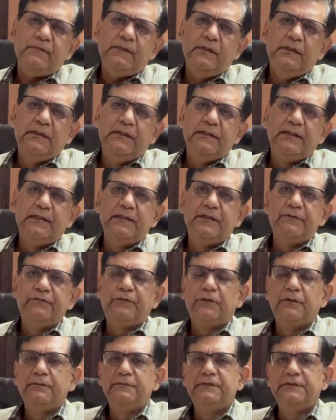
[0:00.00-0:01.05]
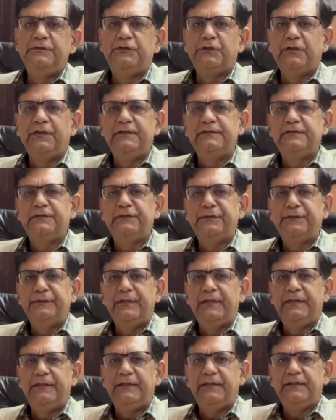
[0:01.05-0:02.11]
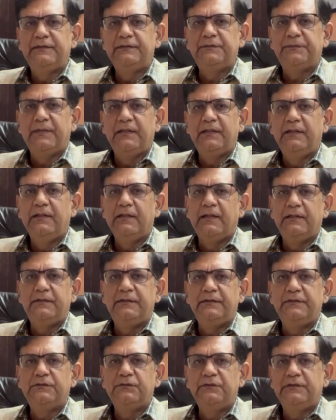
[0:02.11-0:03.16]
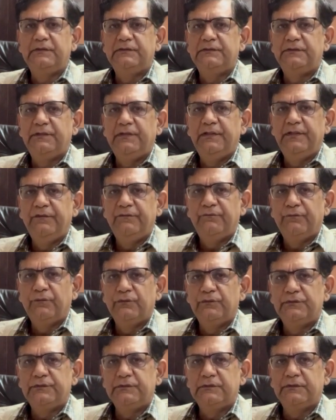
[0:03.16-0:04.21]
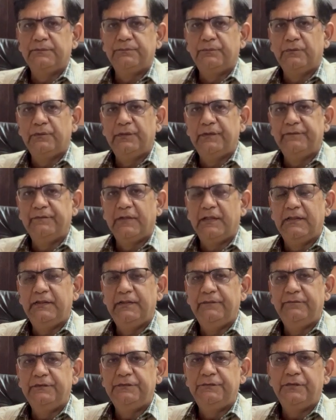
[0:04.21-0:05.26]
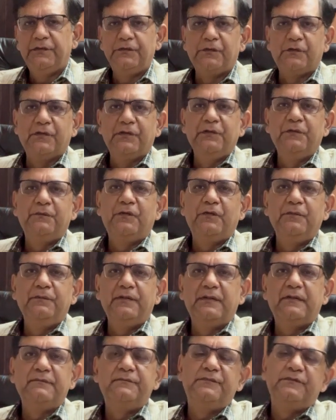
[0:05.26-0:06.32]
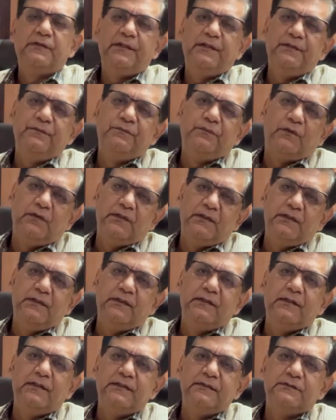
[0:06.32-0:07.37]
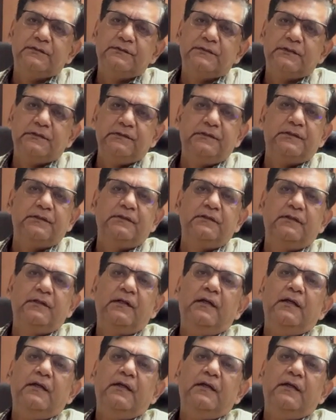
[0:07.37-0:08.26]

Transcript: and then it forms and joins the anterior spinal artery. So this reinforced supportive artery which we are talking about becomes very important in case of surgical